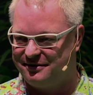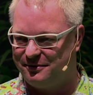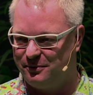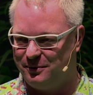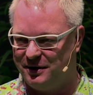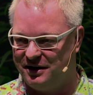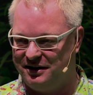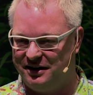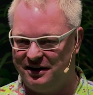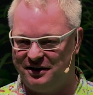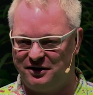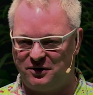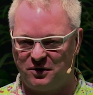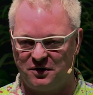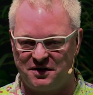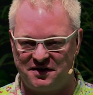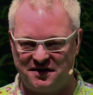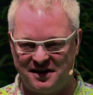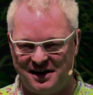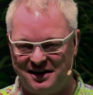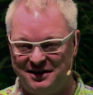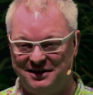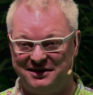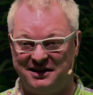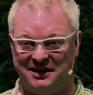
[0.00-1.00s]
We need to
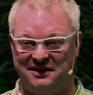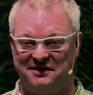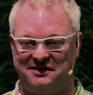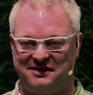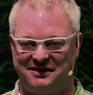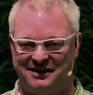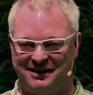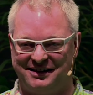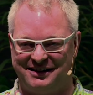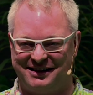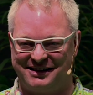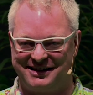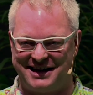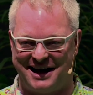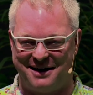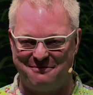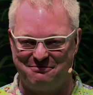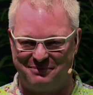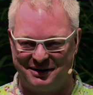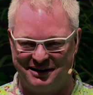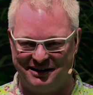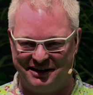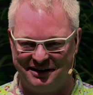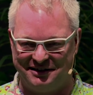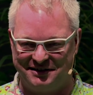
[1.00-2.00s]
sell these little
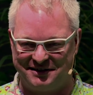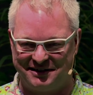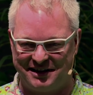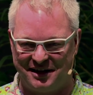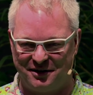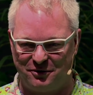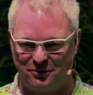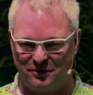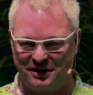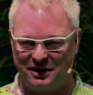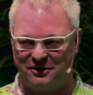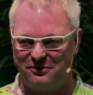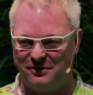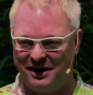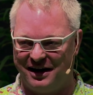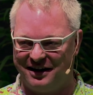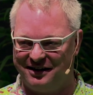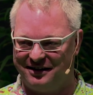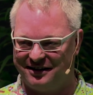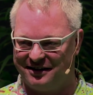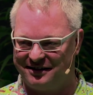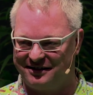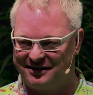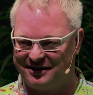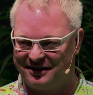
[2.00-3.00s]
companies that we
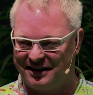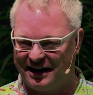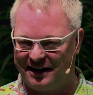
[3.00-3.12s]
created.